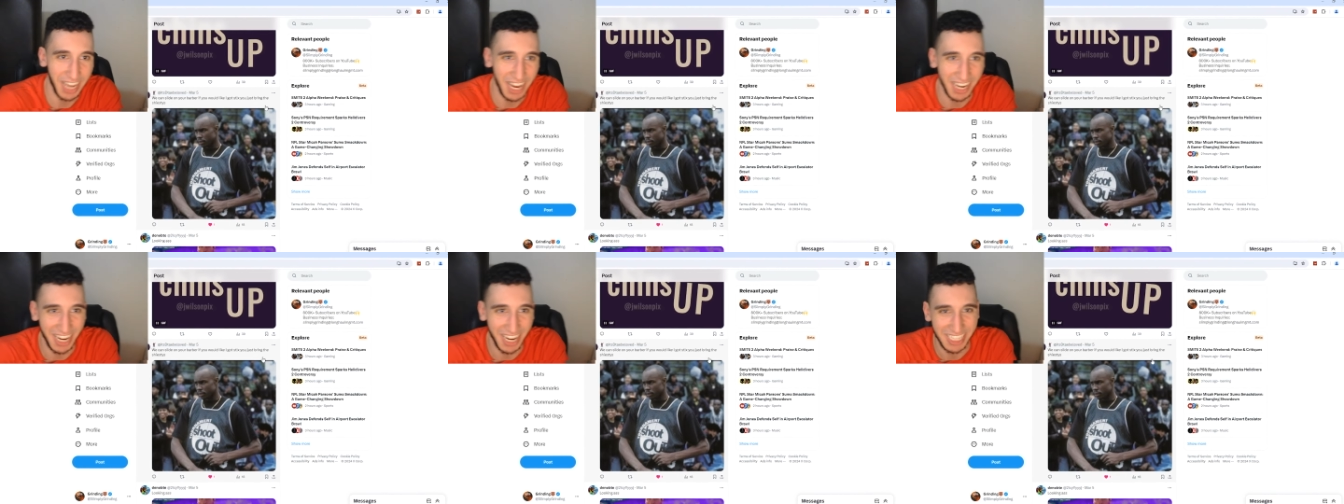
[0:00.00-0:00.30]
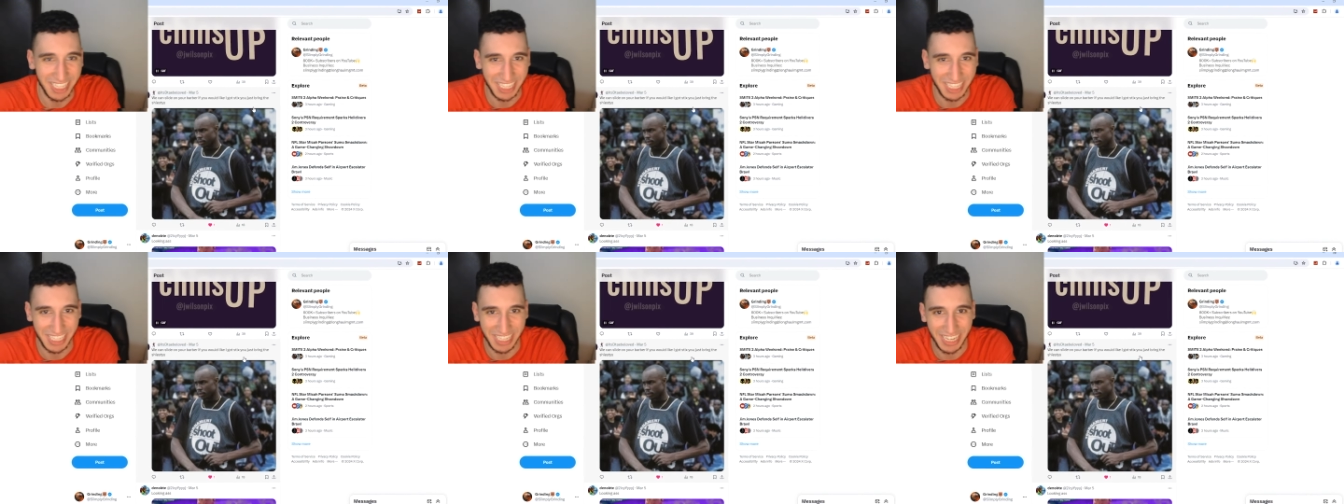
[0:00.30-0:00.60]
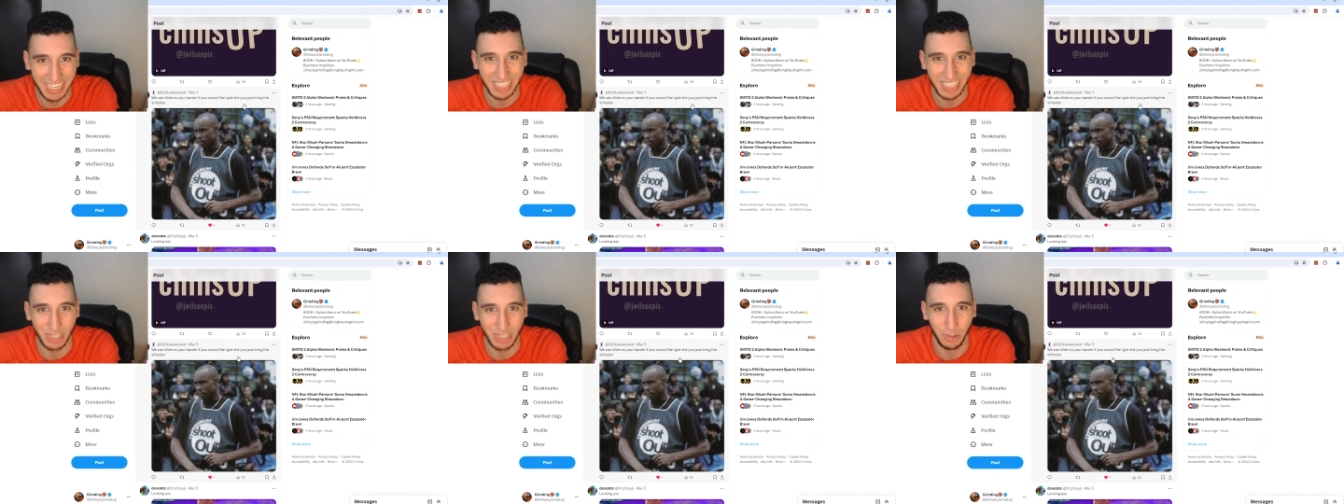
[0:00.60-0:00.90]
I got
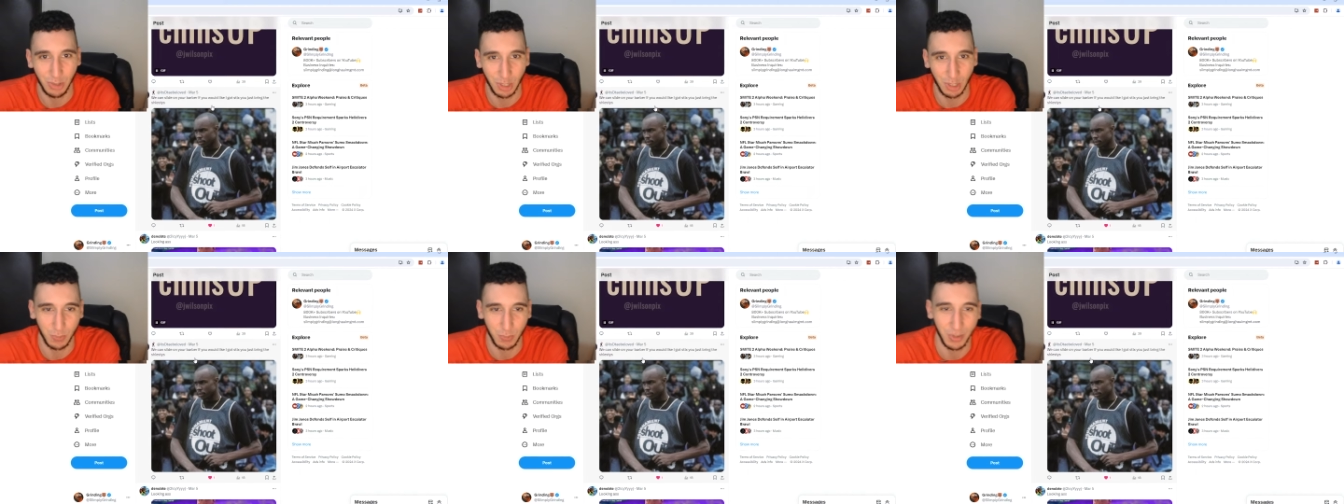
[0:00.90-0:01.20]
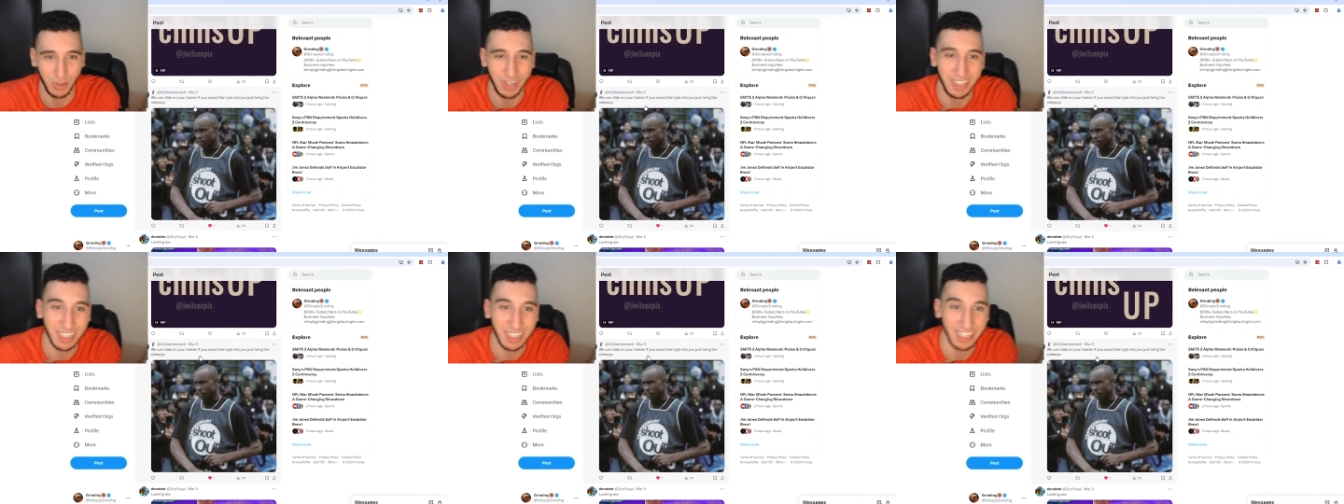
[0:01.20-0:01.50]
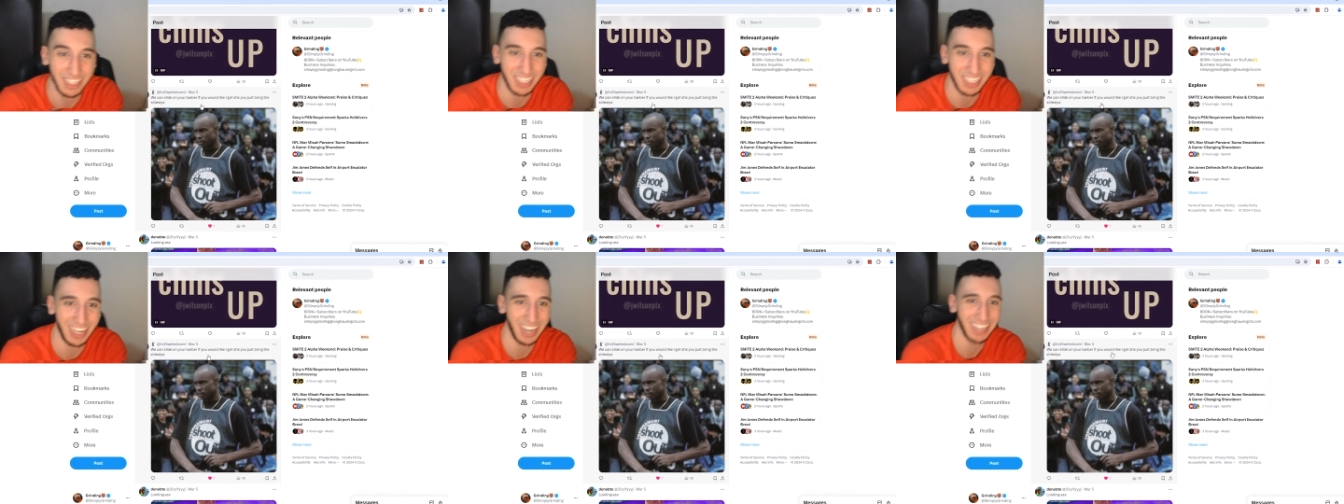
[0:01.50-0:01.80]
sticks, you just bring the
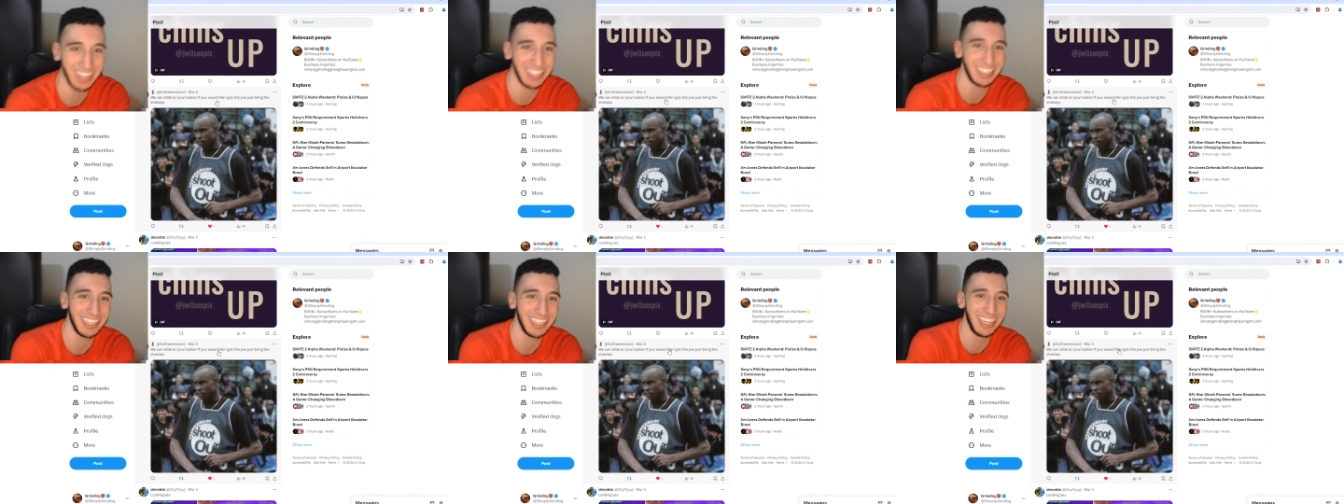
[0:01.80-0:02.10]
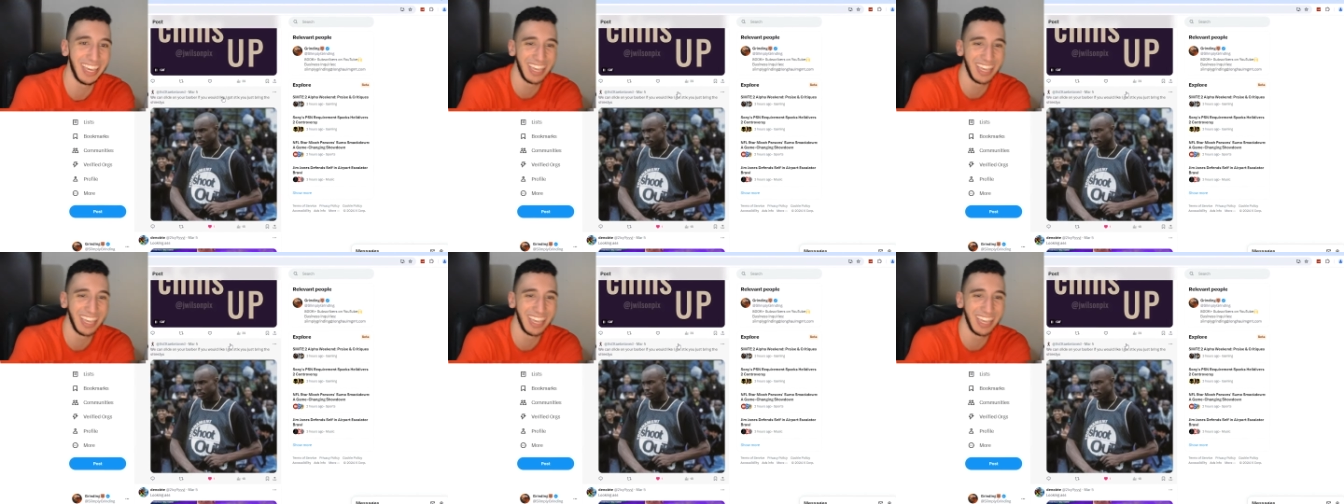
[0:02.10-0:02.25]
shiesty.